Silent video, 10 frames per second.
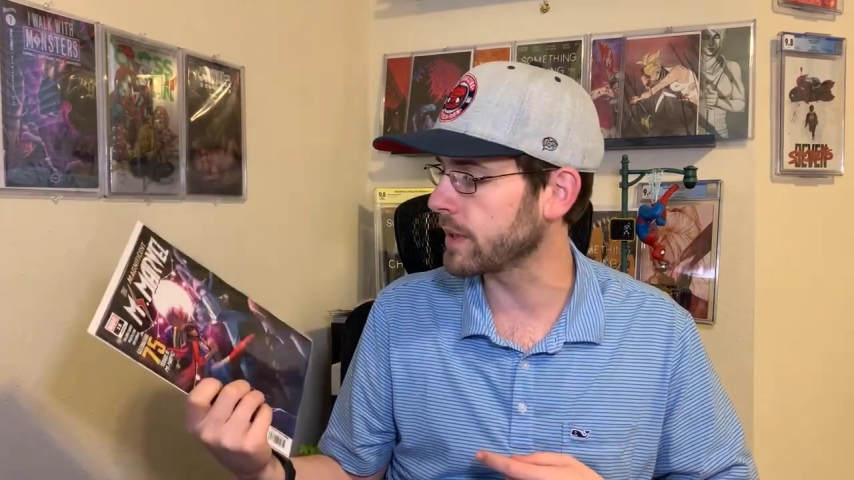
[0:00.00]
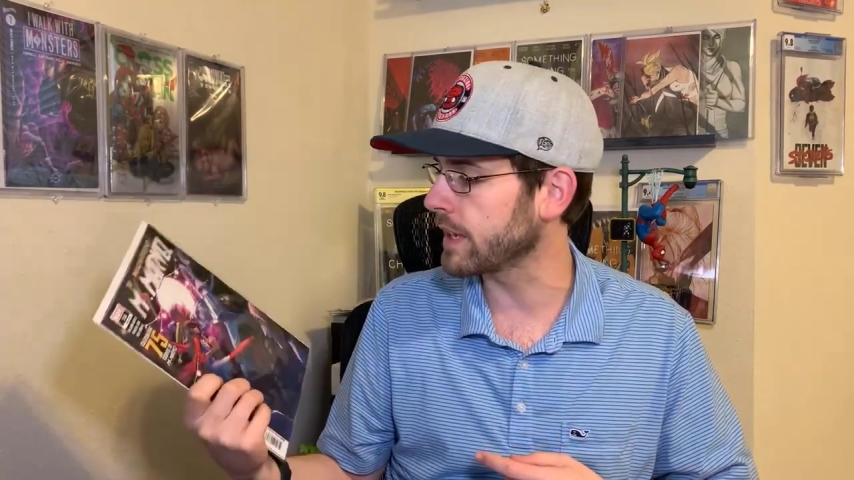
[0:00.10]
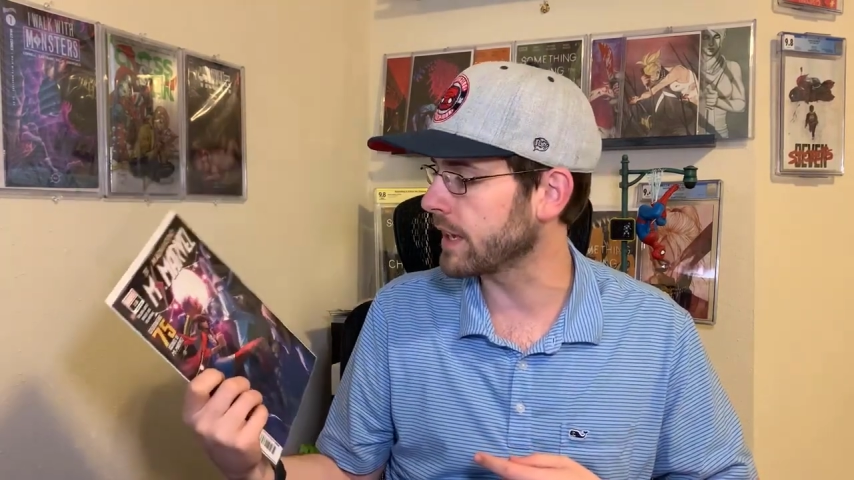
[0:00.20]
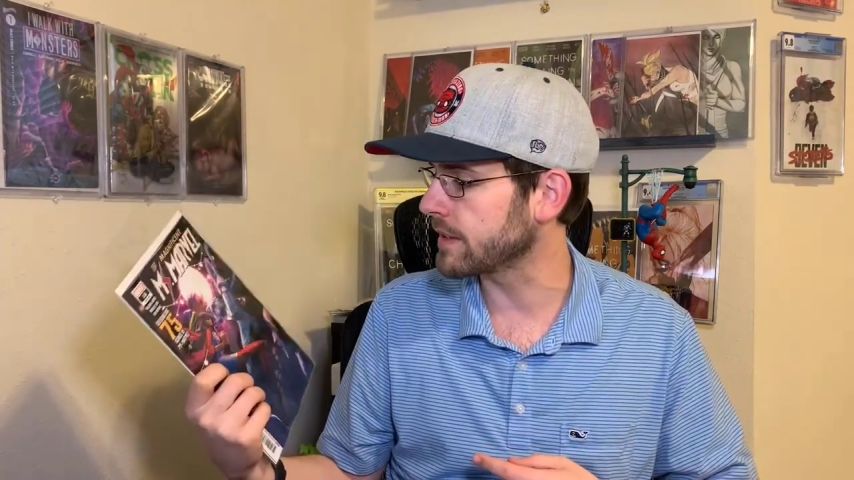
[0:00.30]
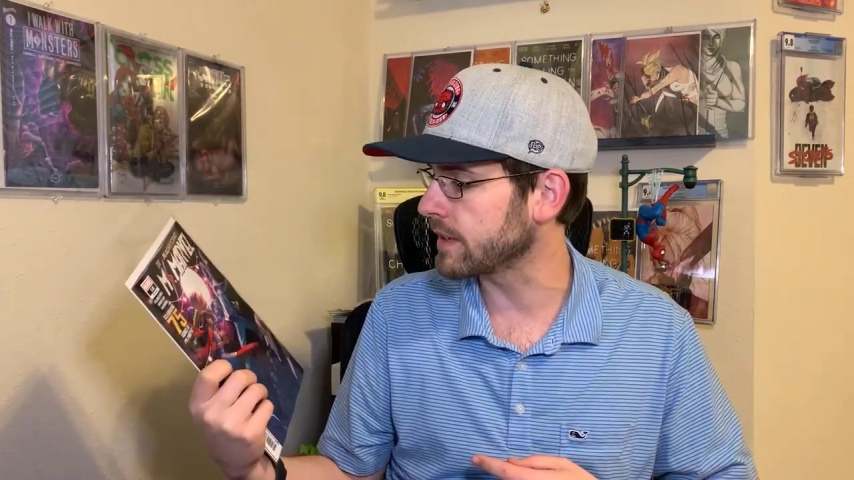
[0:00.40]
We
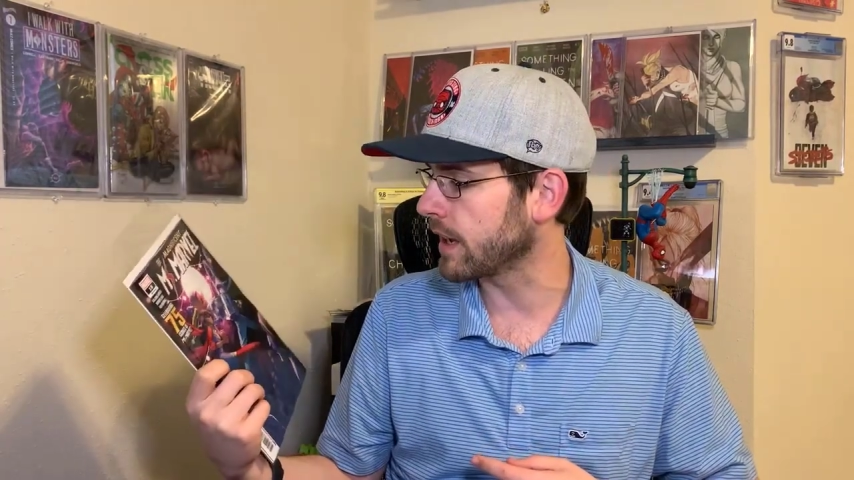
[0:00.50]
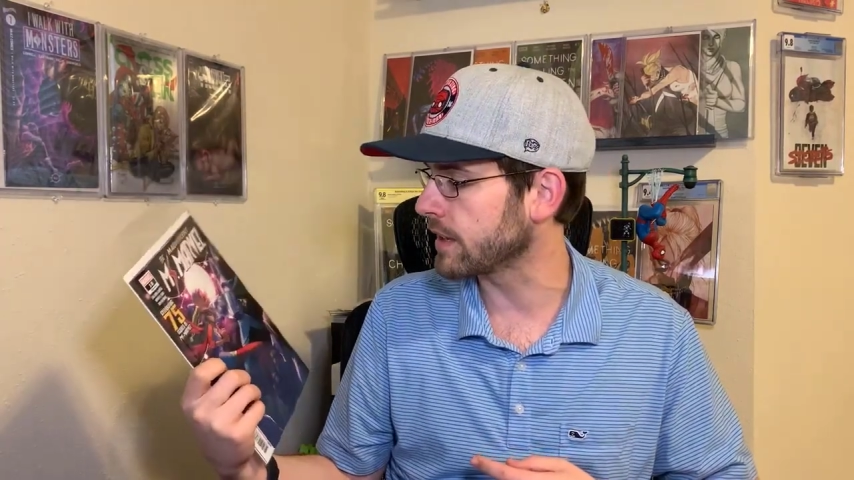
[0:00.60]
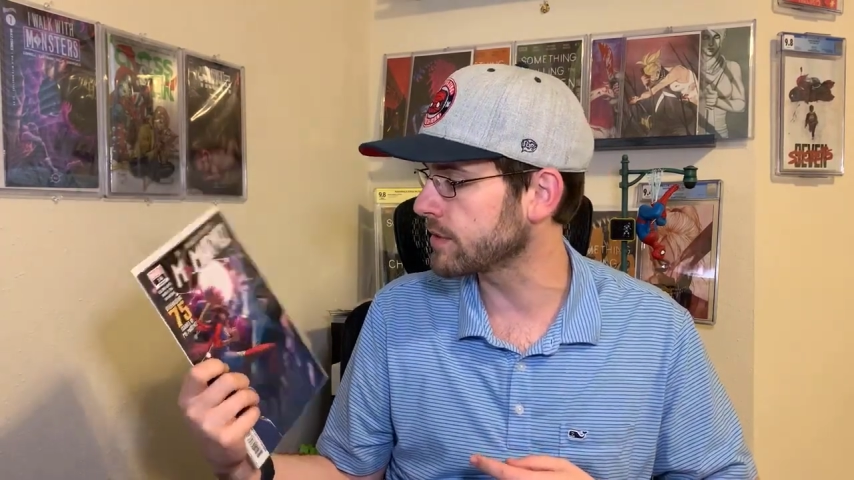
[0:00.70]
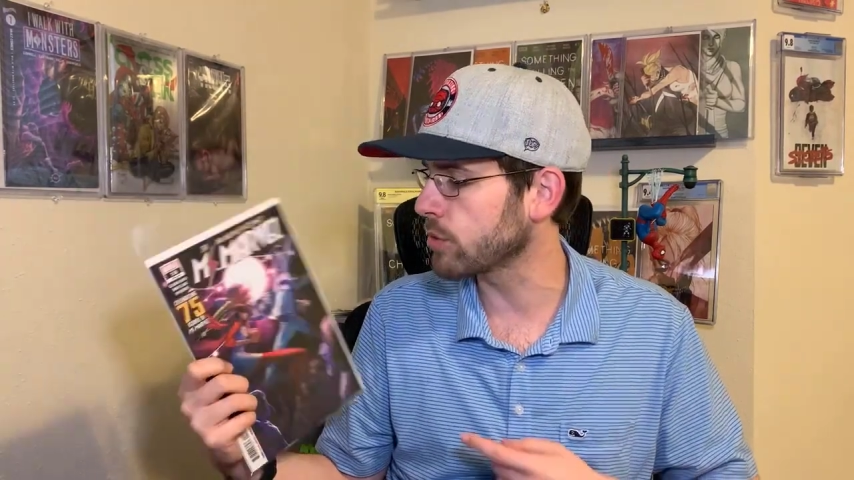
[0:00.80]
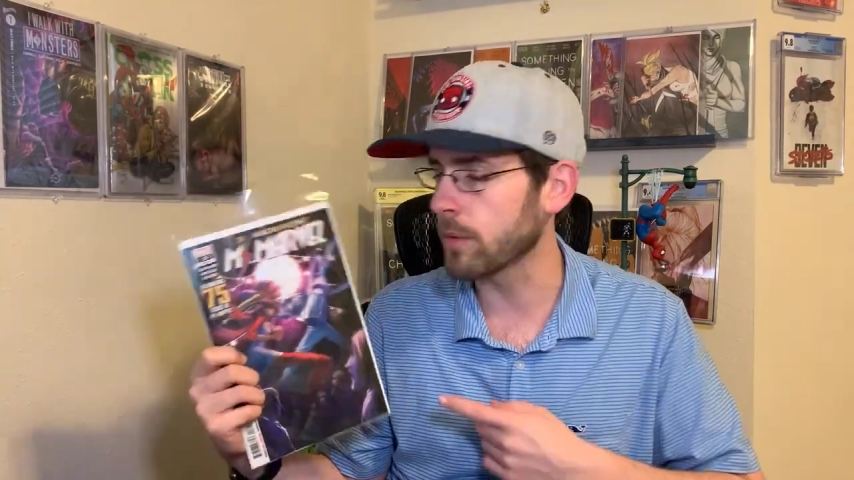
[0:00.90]
get
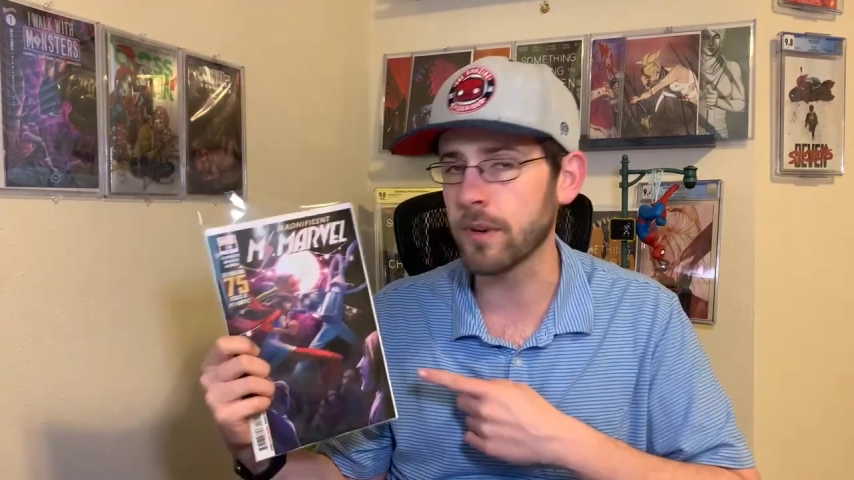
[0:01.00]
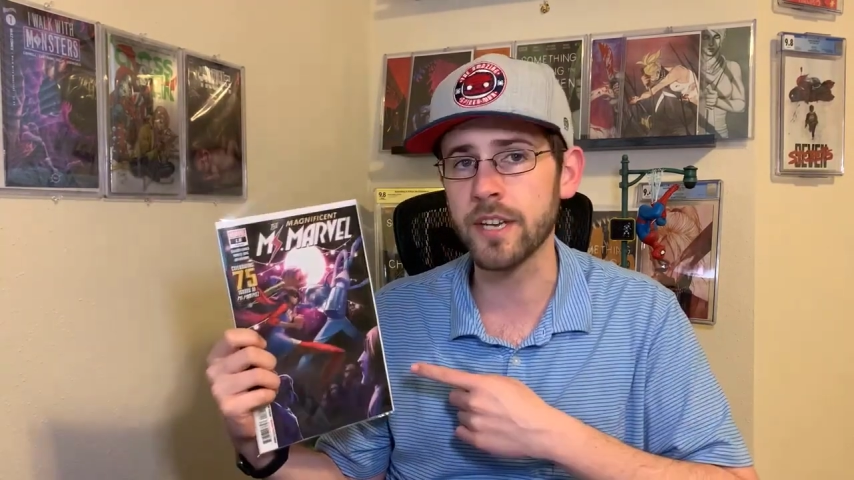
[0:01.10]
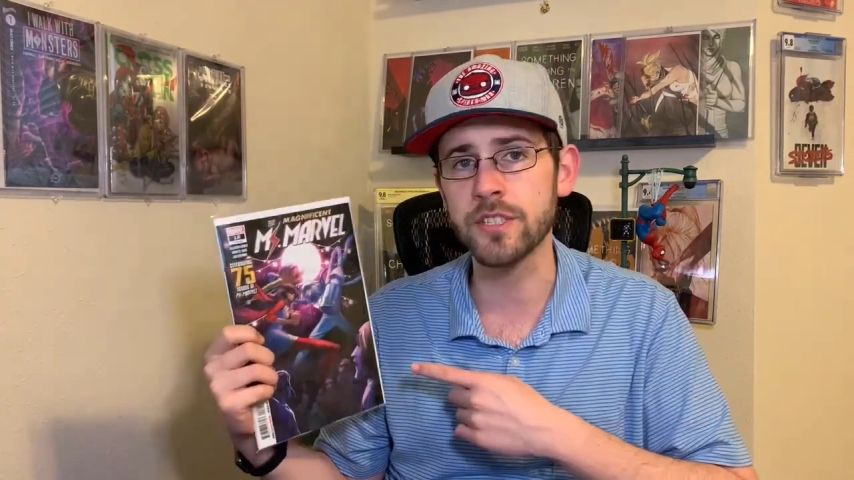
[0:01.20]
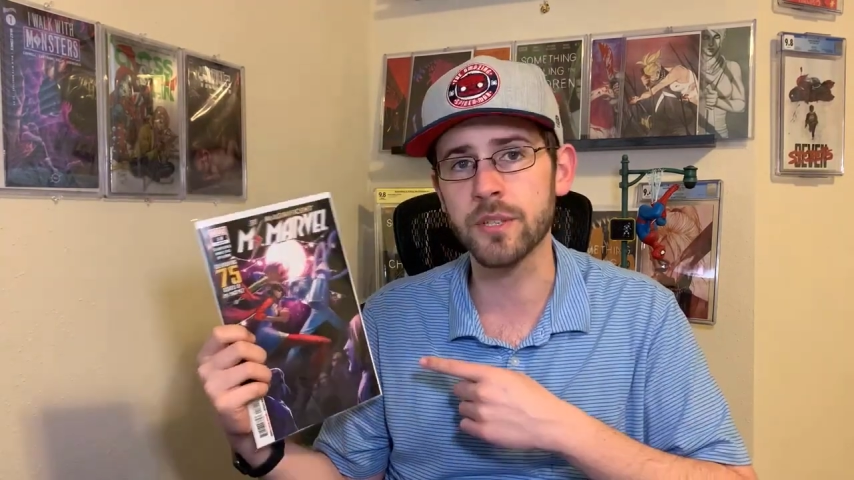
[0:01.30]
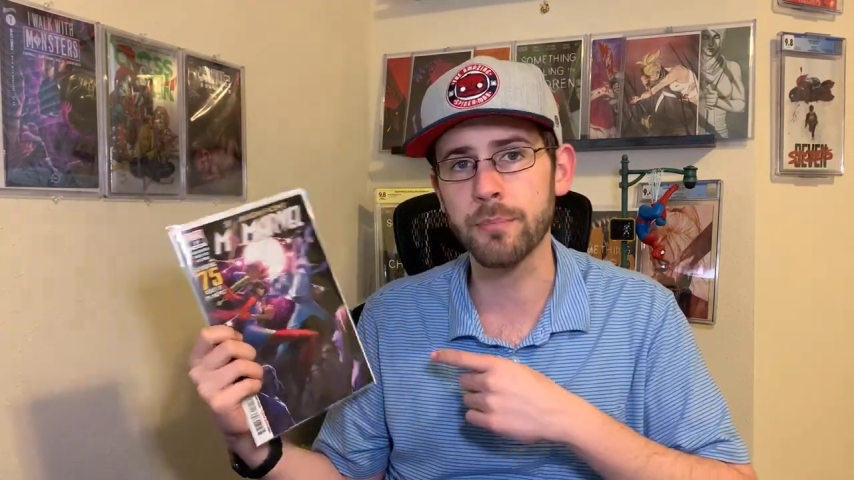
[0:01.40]
Storm
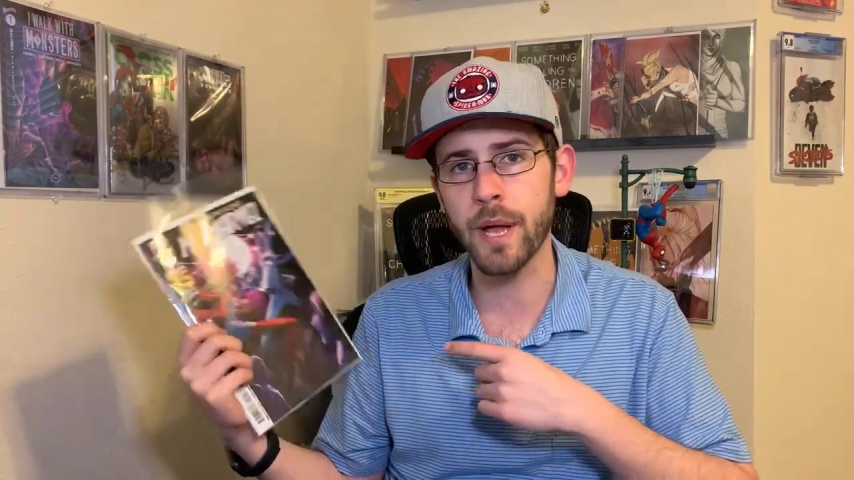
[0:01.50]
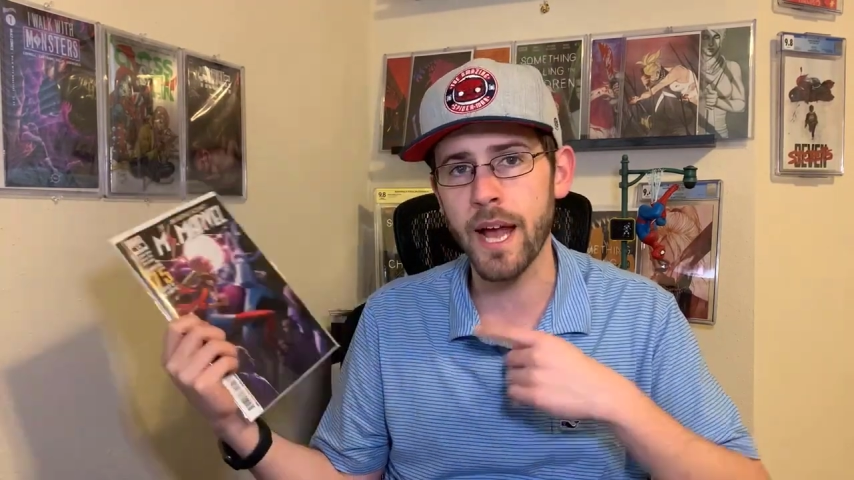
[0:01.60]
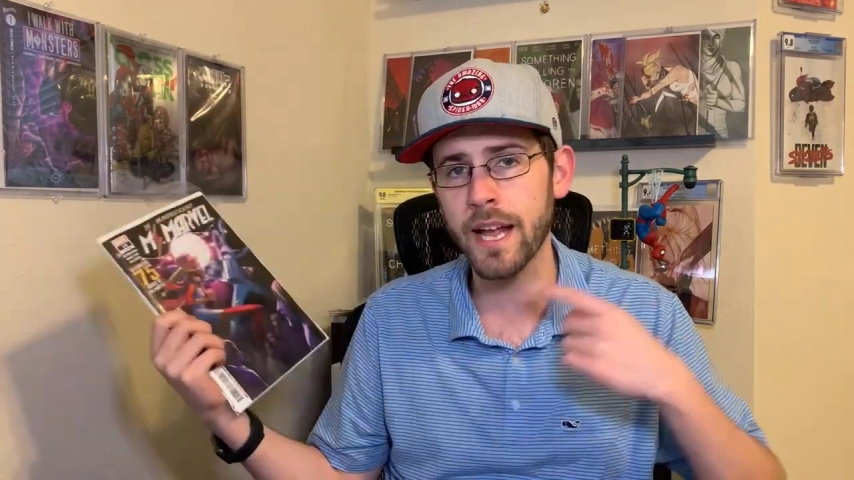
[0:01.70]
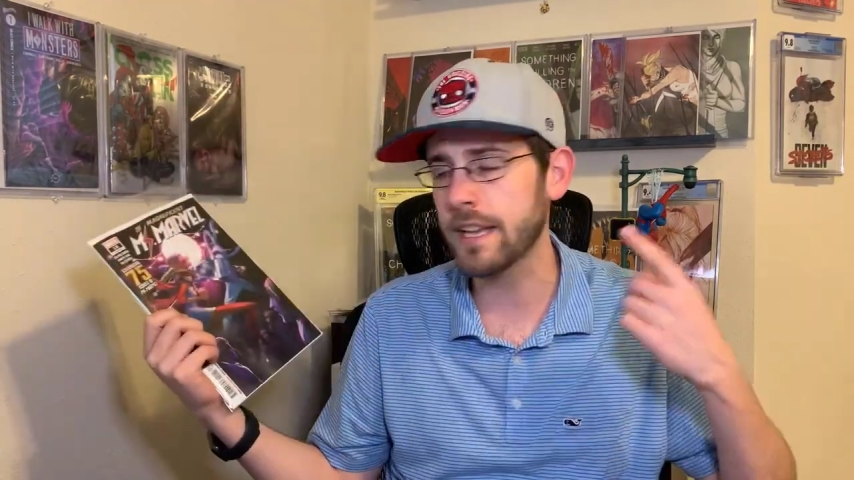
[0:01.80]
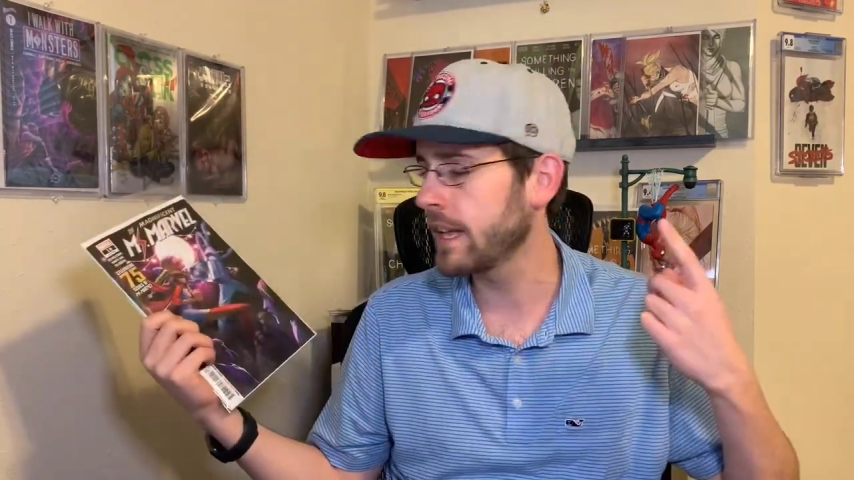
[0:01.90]
Ranger
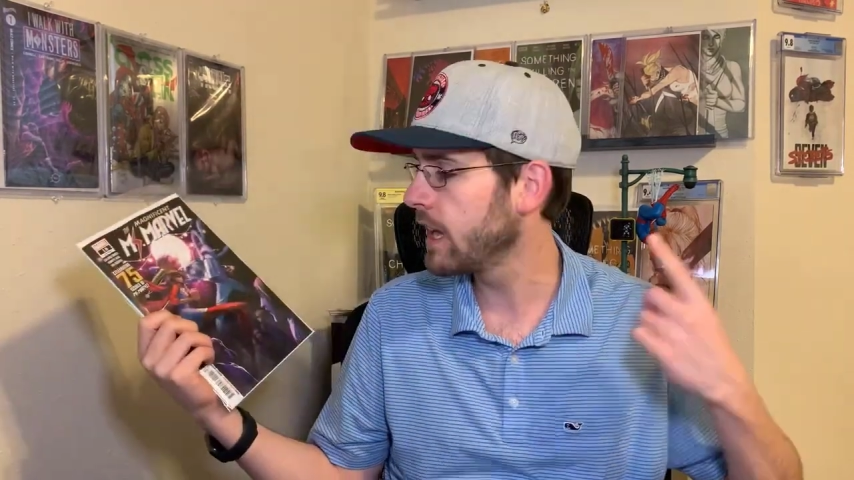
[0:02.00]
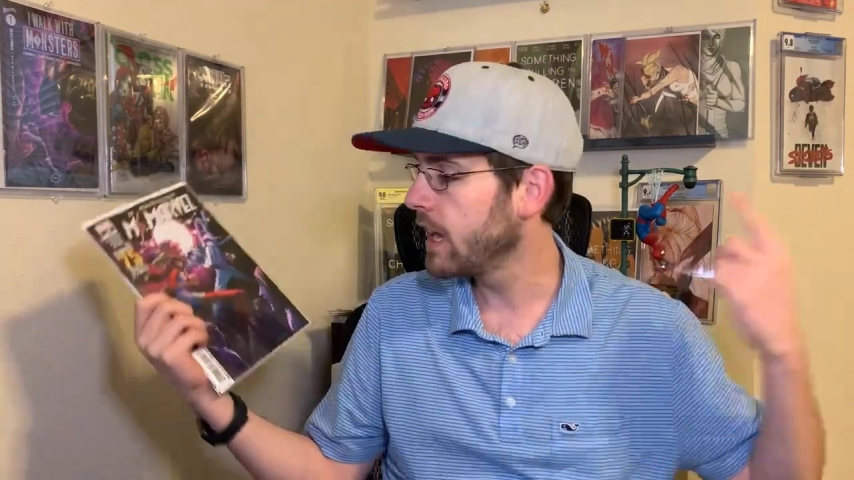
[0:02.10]
back.